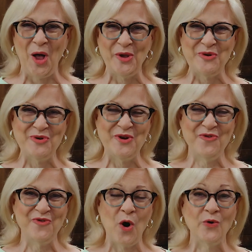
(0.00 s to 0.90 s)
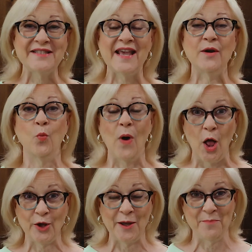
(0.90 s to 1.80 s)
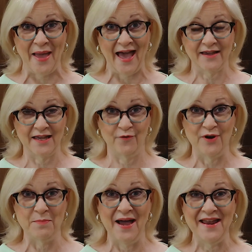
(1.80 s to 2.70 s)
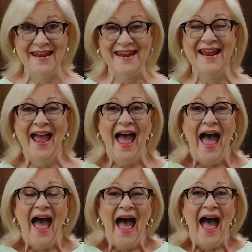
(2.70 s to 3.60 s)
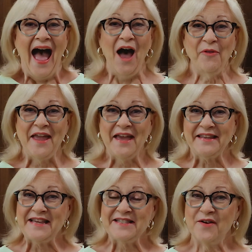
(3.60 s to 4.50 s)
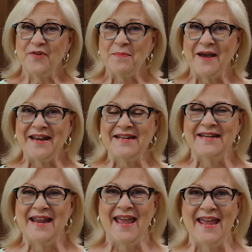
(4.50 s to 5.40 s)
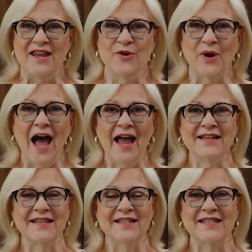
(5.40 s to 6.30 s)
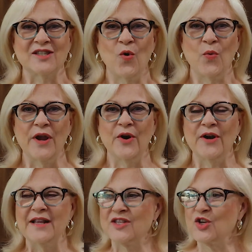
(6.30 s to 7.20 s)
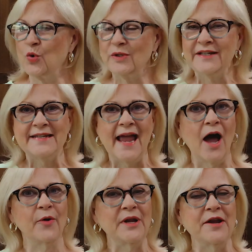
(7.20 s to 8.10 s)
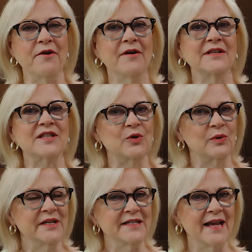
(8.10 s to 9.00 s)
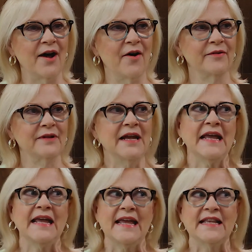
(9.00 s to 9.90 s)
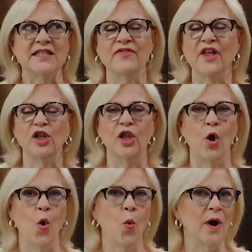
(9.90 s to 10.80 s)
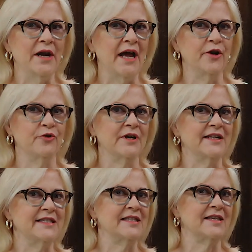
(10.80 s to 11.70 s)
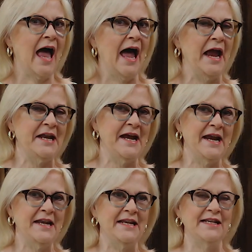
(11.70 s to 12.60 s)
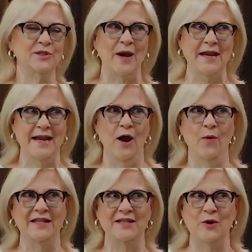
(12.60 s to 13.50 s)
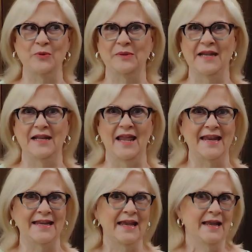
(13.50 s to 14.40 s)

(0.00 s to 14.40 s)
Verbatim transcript: all you new folks and welcome back everybody. How the heck is everybody today? You guys, it's so weird. It's cooling down here. It's cooling down. It's in the low 100s, high 90s right now. It's only like